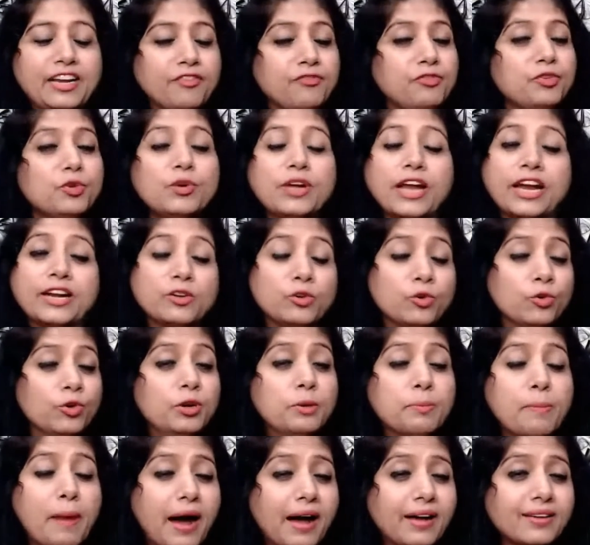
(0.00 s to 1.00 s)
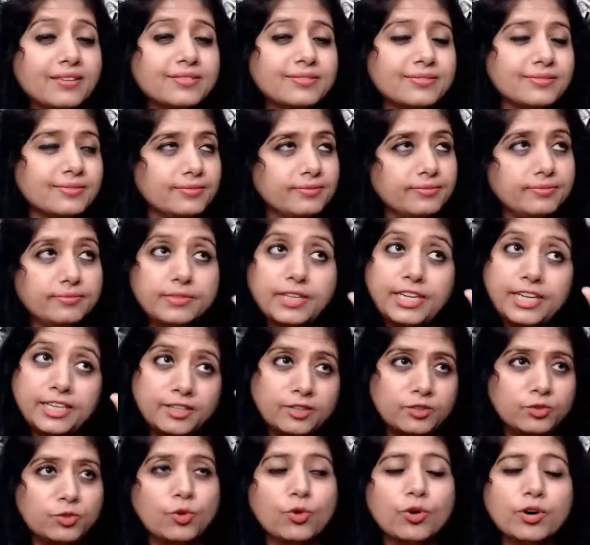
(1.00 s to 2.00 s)
that if you get good marks,
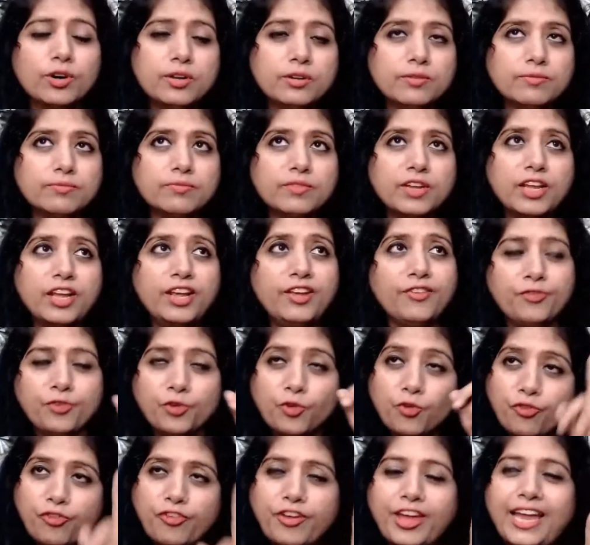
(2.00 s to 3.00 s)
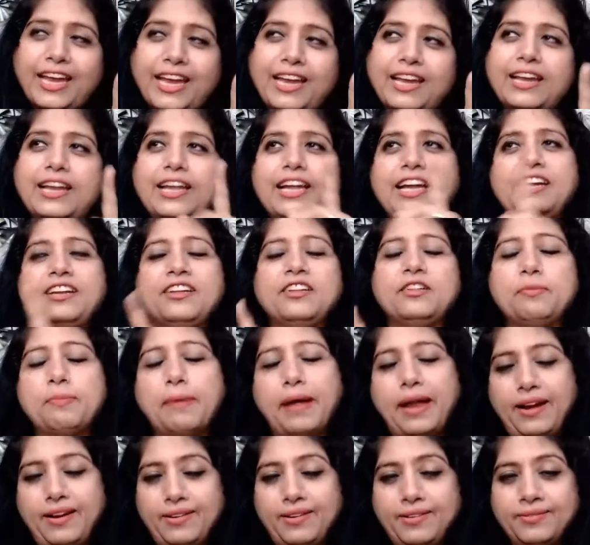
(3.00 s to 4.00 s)
it is good. If you fail, it
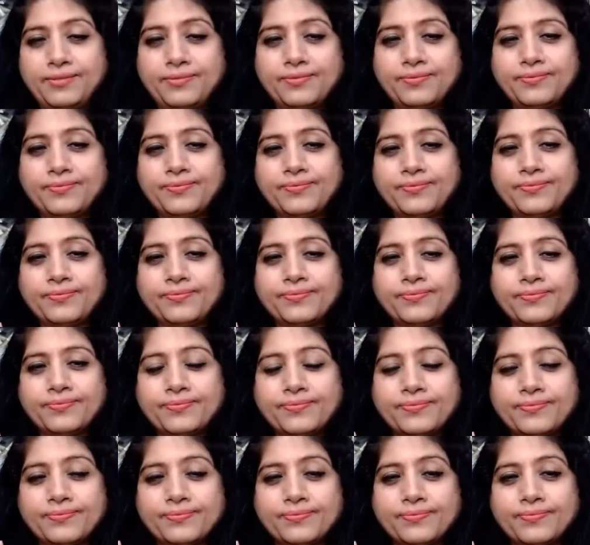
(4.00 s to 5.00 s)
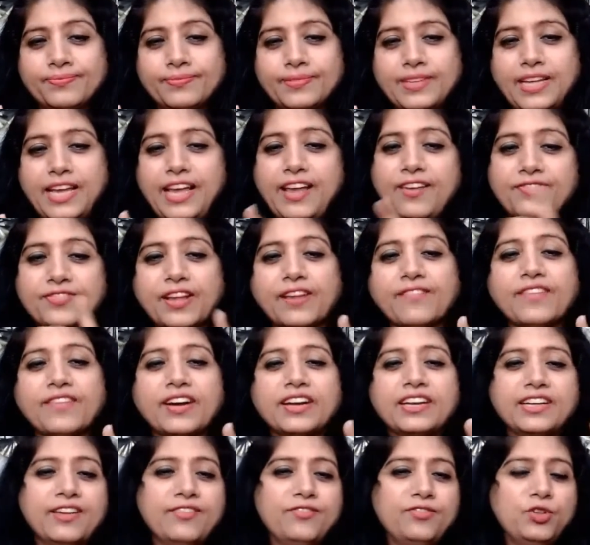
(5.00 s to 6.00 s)
is bad. If
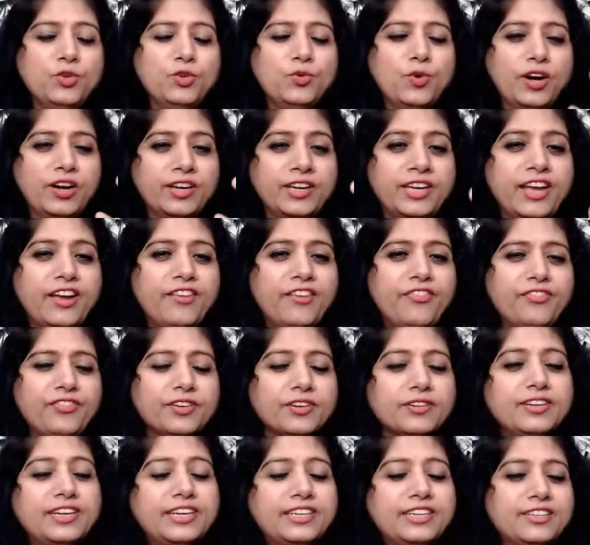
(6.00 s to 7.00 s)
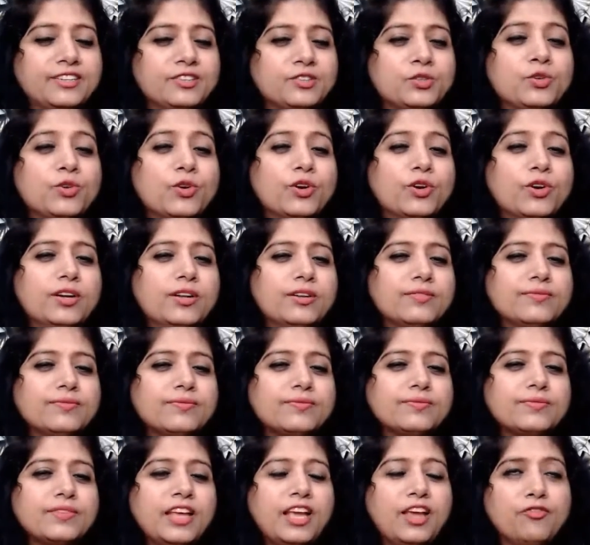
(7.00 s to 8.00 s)
someone gives you a gift, it is good.
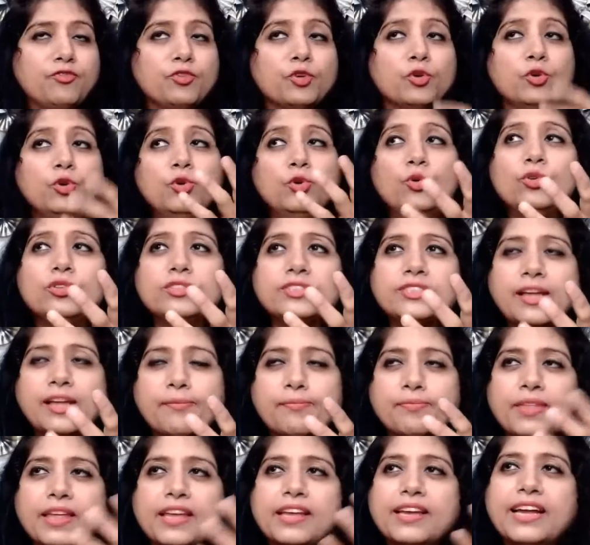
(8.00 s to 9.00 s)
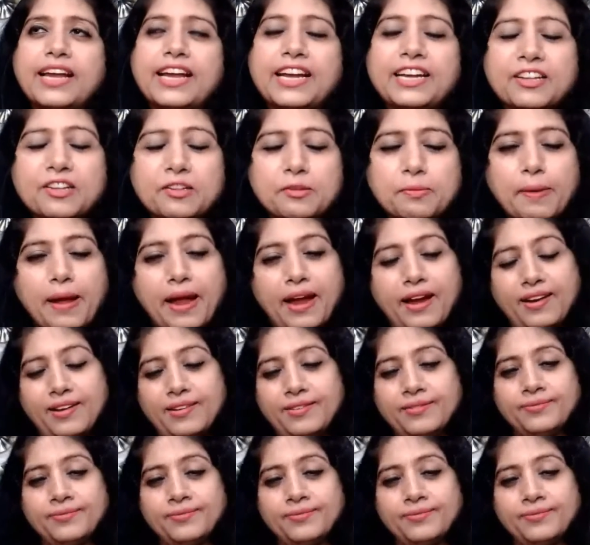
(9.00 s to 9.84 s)
If you lose something, it is bad.